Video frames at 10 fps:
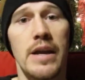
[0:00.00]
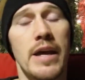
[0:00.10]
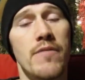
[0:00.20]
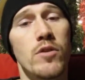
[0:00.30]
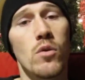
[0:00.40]

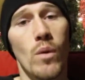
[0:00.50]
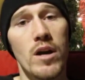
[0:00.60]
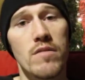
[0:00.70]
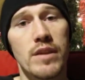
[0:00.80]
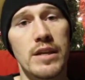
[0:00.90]
And if you're
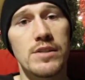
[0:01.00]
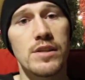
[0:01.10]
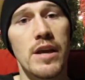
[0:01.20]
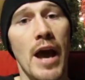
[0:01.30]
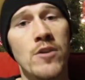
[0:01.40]
aware of
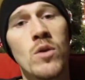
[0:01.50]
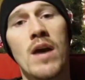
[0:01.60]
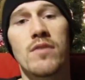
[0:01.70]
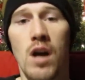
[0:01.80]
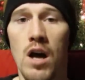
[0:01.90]
these, and you
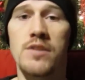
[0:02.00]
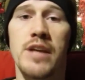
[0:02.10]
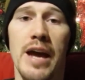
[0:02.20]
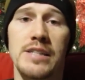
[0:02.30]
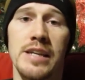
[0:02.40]
have
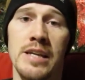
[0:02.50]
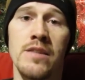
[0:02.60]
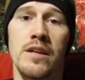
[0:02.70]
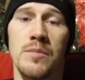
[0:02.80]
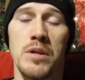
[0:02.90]
contacts
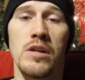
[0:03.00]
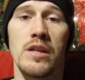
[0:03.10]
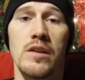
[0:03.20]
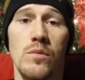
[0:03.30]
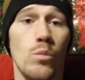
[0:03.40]
in the
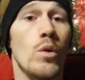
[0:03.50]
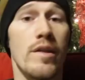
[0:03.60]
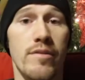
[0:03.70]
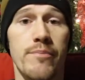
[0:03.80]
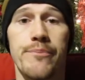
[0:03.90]
community
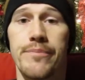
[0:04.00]
with,